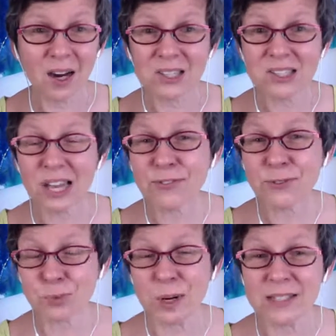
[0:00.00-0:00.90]
left
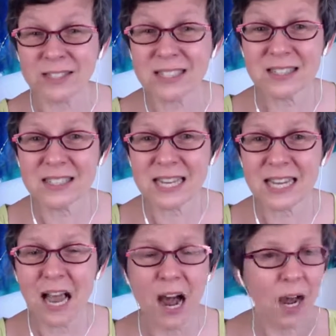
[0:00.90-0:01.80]
residency,
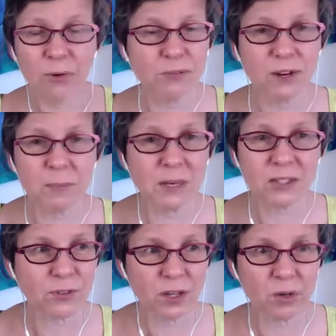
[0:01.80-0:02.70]
I would find
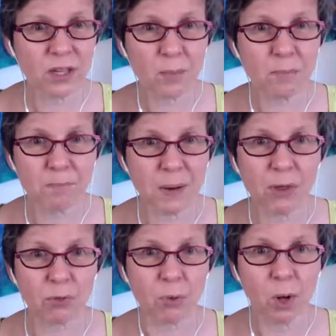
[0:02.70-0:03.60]
myself not going to the
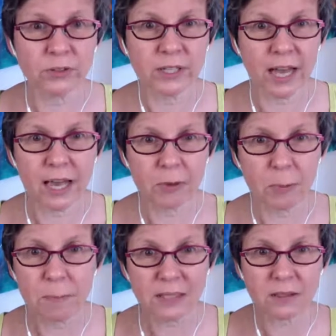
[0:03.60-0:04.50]
bathroom all day
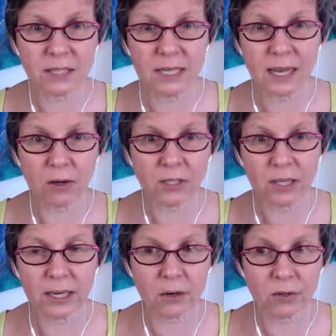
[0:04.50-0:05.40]
and mentally
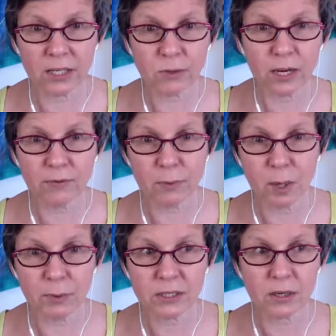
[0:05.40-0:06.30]
calculating, okay, do I have a
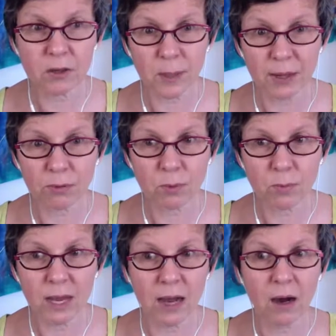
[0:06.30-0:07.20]
moment to go to the bathroom
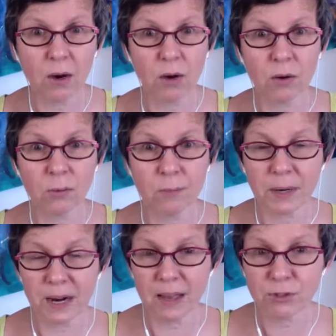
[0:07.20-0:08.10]
now?
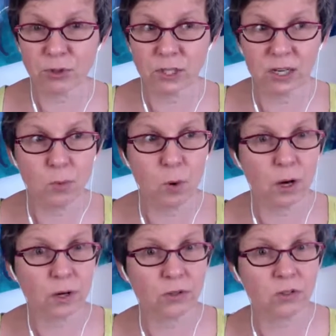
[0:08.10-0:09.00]
But I haven't drunk any
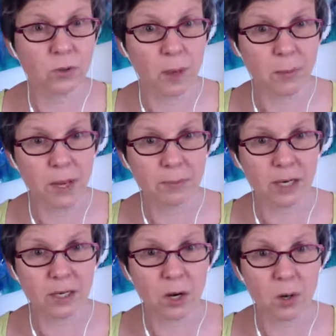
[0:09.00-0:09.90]
water, so maybe I'm
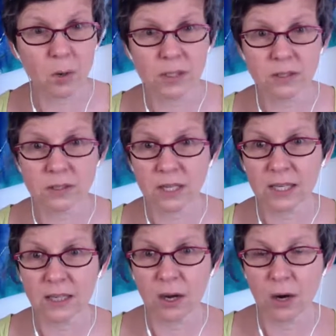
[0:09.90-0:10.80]
not going to go into
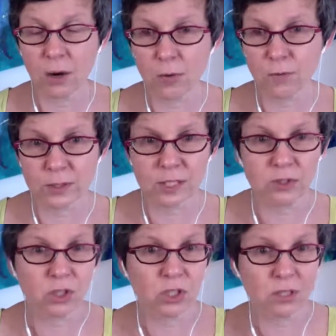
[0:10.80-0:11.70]
like
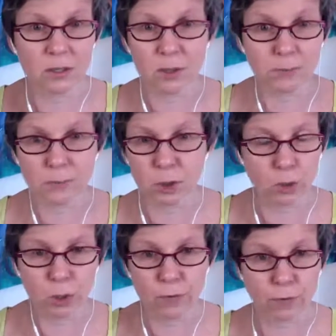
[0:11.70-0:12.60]

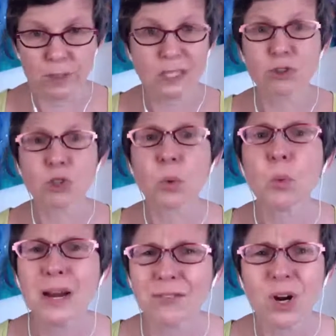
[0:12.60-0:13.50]
urine over retention or
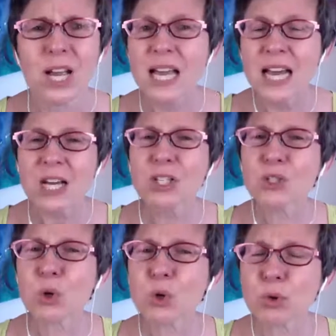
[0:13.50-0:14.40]
whatever.
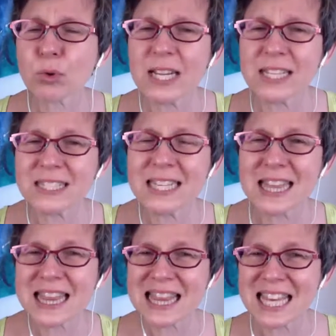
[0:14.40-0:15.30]
These crazy
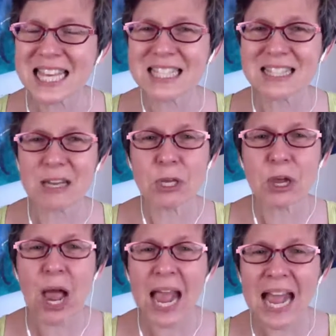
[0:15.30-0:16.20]
things that you
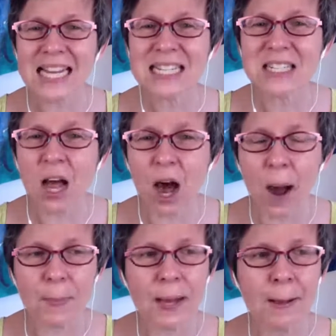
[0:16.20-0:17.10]
end
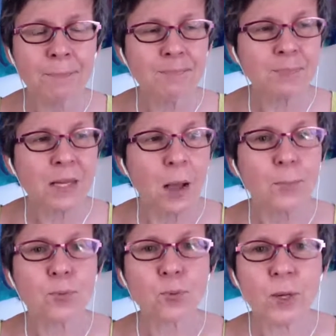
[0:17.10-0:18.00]
up
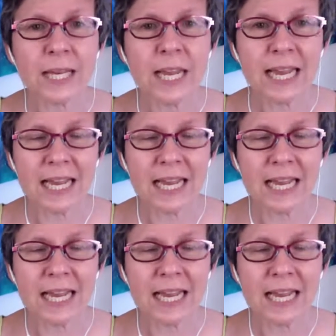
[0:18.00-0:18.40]
bringing